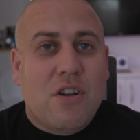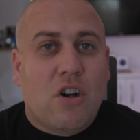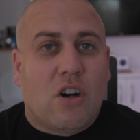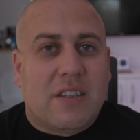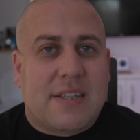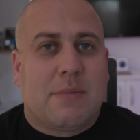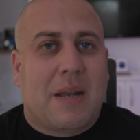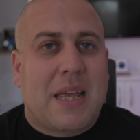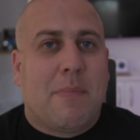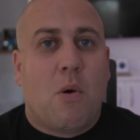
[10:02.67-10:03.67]
got a
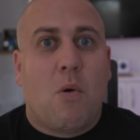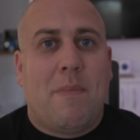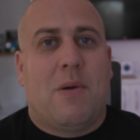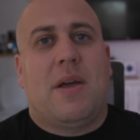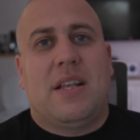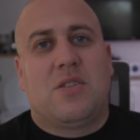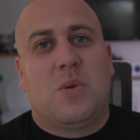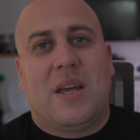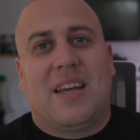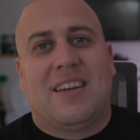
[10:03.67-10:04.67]
display port built
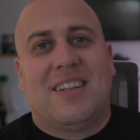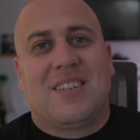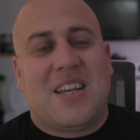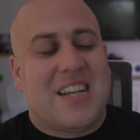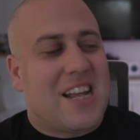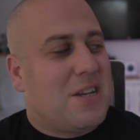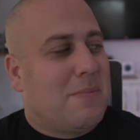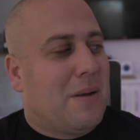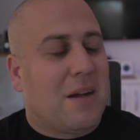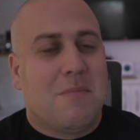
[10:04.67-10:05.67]
into it, so you can actually
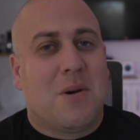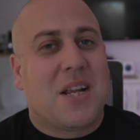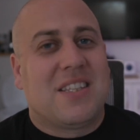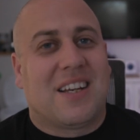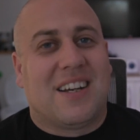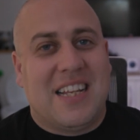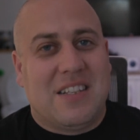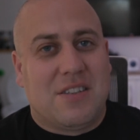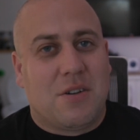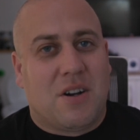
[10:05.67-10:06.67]
plug a monitor
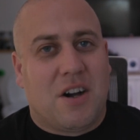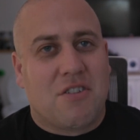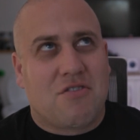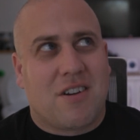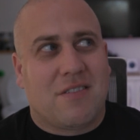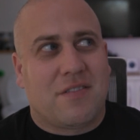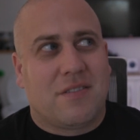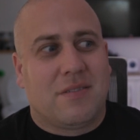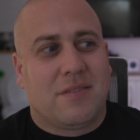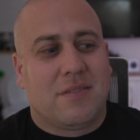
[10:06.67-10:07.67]
into your hard drive,
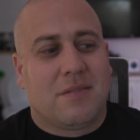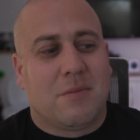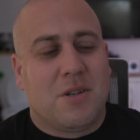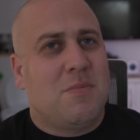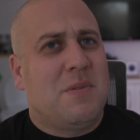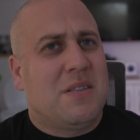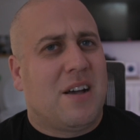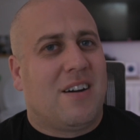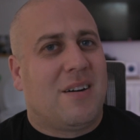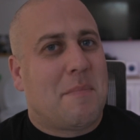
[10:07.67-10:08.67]
which is
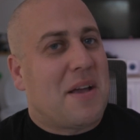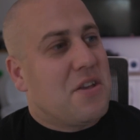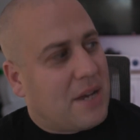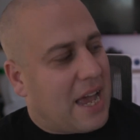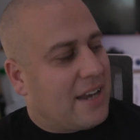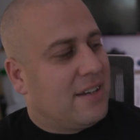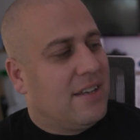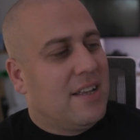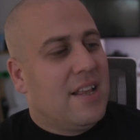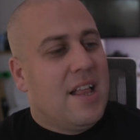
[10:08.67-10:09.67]
bizarre, but you
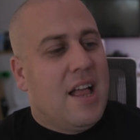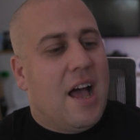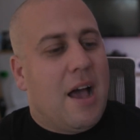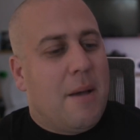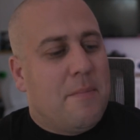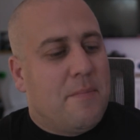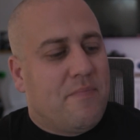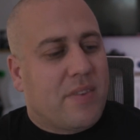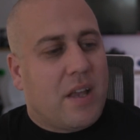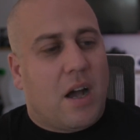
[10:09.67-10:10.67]
can.
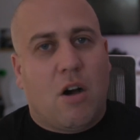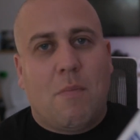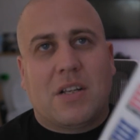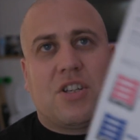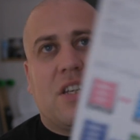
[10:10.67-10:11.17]
Whole bunch